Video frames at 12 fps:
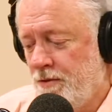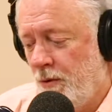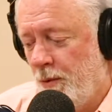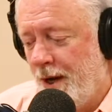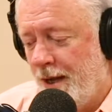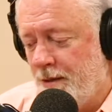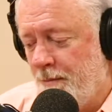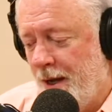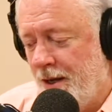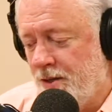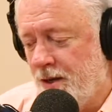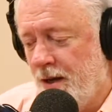when we got to
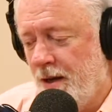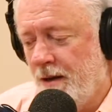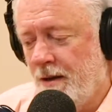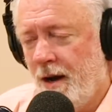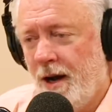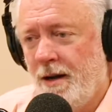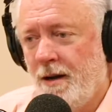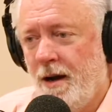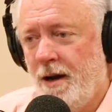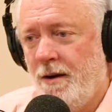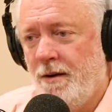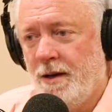Beijing, I had
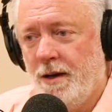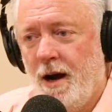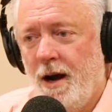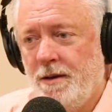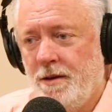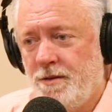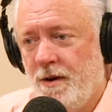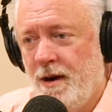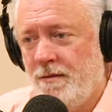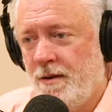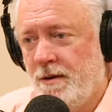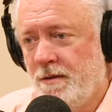hired a guide and a
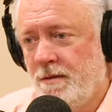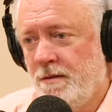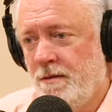driver